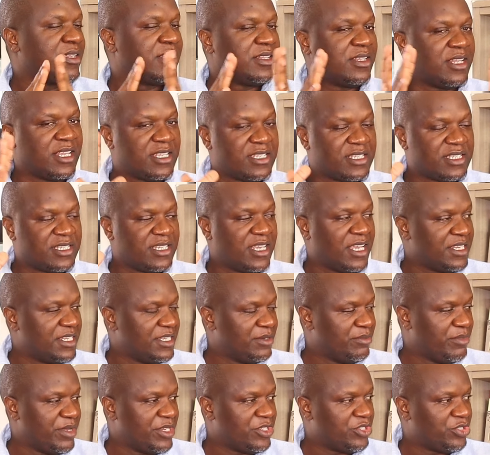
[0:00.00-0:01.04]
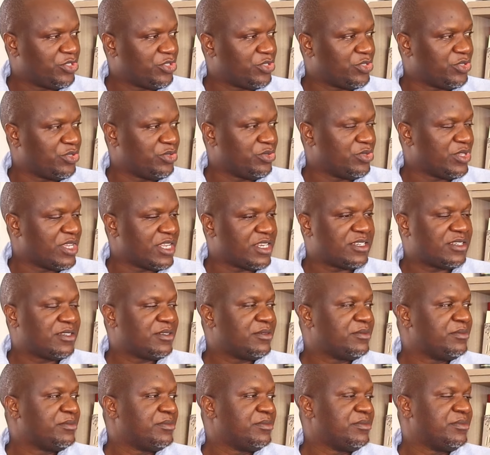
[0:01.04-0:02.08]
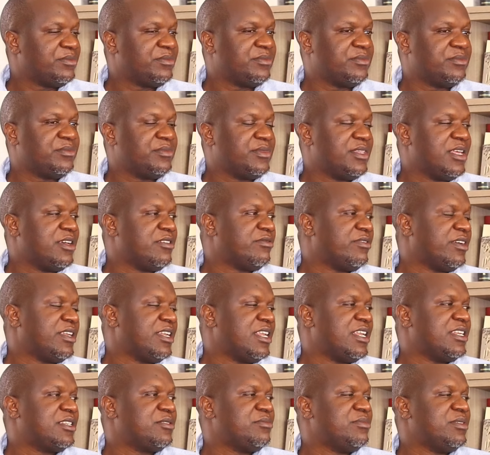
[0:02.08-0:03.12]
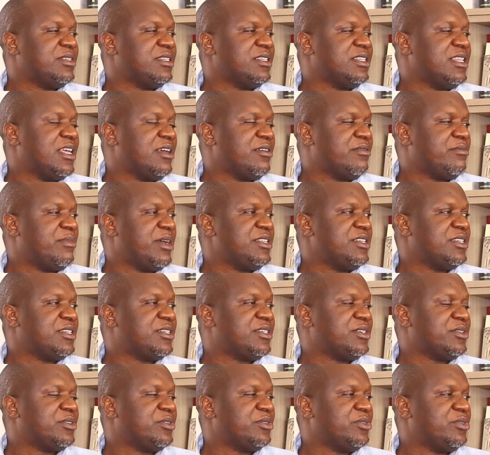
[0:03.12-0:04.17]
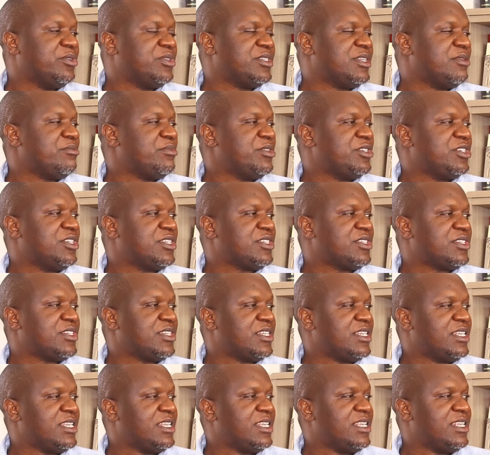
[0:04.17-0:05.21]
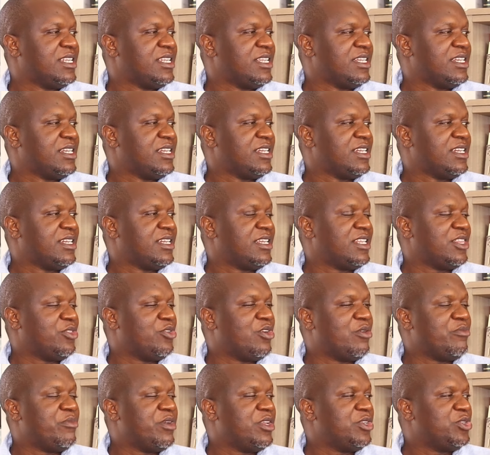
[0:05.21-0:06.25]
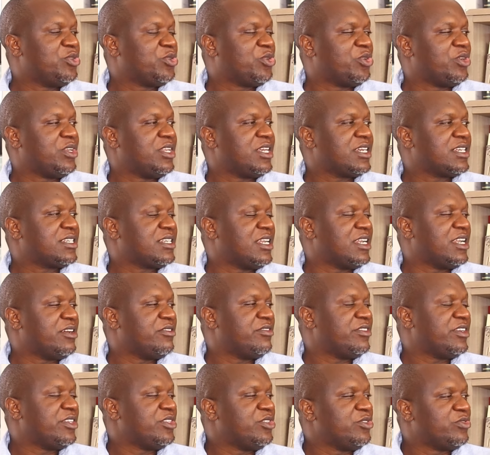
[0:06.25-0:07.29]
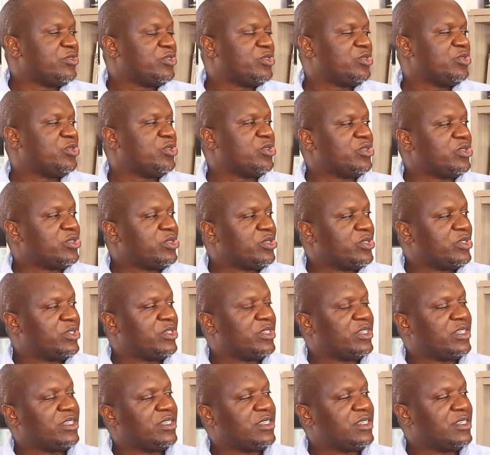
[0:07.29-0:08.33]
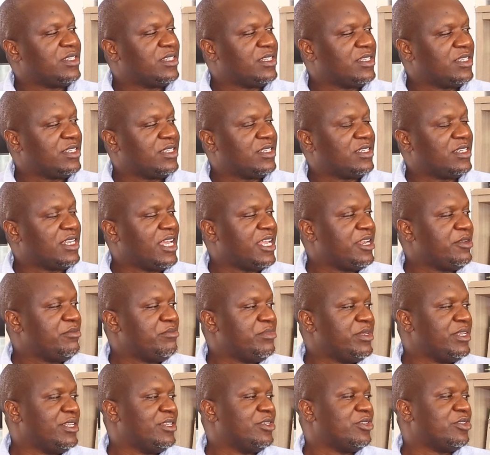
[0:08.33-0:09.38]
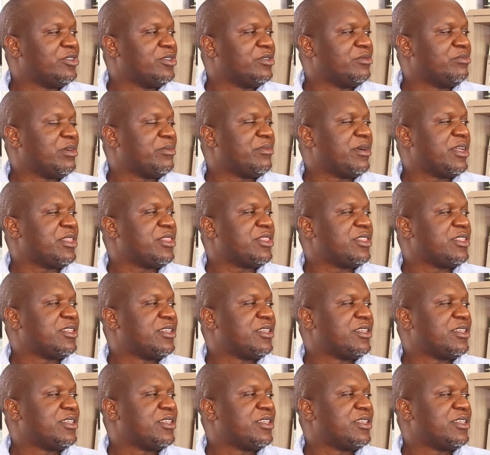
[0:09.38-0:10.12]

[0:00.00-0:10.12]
Last year, I did mention to you that their finance bill, their budget was ambitious. They were meant to collect an average of 209 billion per month.